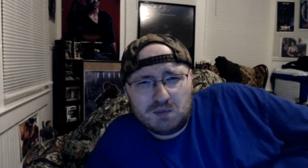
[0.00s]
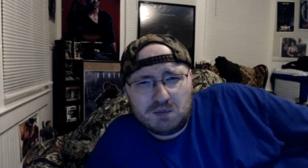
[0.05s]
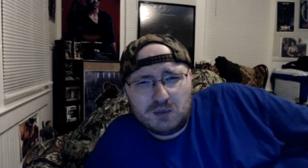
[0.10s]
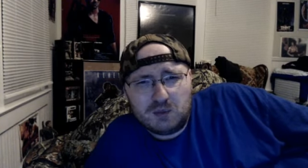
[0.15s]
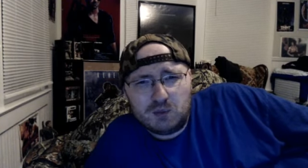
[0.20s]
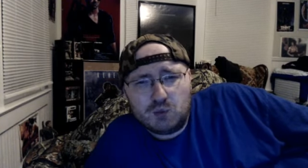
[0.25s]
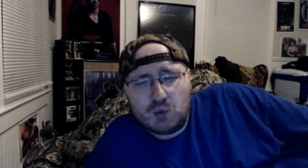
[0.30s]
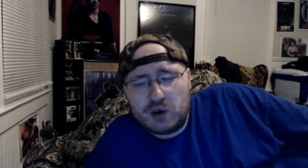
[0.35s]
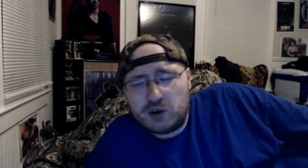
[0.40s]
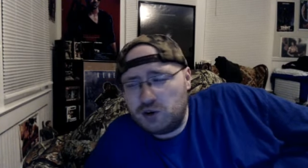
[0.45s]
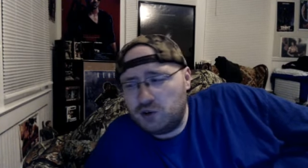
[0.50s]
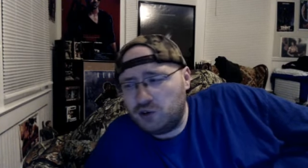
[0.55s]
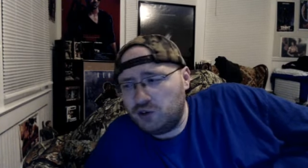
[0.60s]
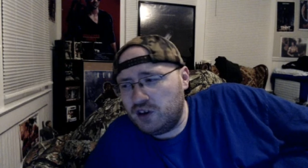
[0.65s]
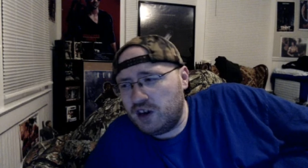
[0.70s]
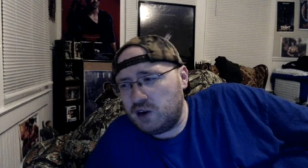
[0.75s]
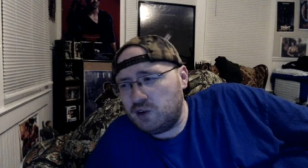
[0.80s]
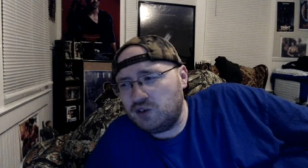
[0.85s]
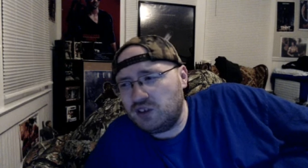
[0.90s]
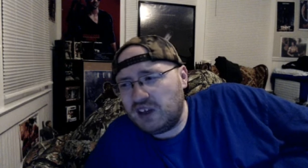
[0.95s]
Rutger's
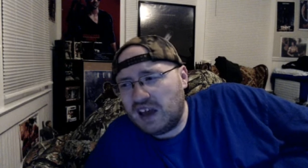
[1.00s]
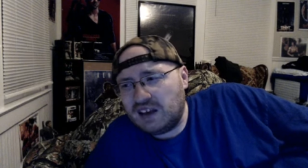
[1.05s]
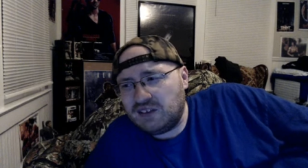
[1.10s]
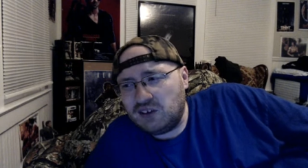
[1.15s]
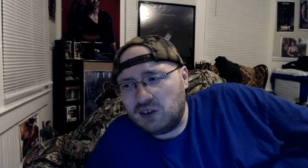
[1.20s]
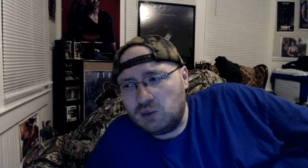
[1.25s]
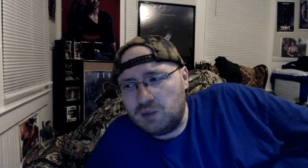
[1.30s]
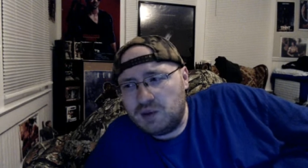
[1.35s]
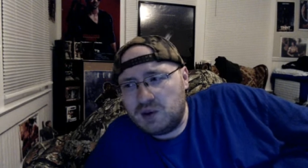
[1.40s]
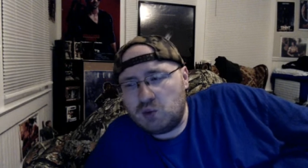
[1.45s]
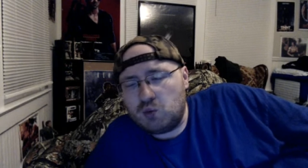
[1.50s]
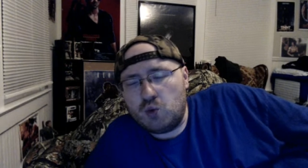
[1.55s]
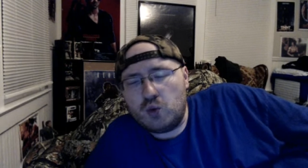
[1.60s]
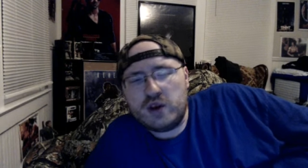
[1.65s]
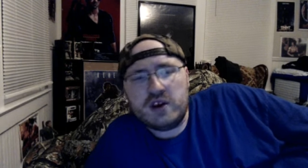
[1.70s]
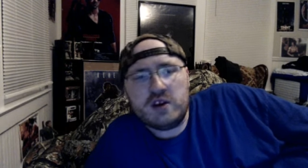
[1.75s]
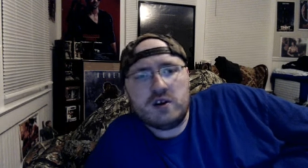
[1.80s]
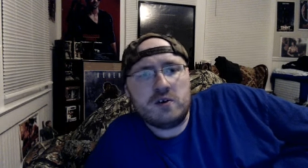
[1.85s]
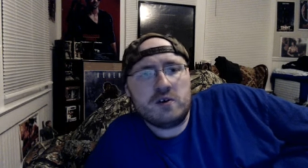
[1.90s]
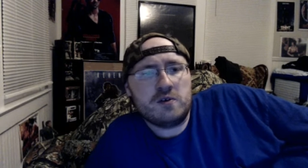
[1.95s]
character's acting a little bit
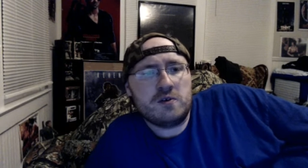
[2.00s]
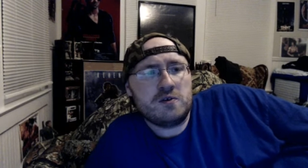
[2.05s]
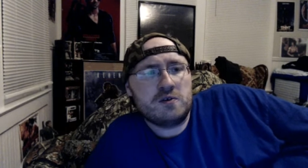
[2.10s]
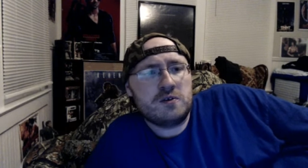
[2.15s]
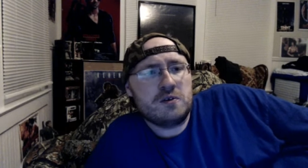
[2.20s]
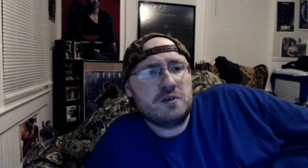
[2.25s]
weird.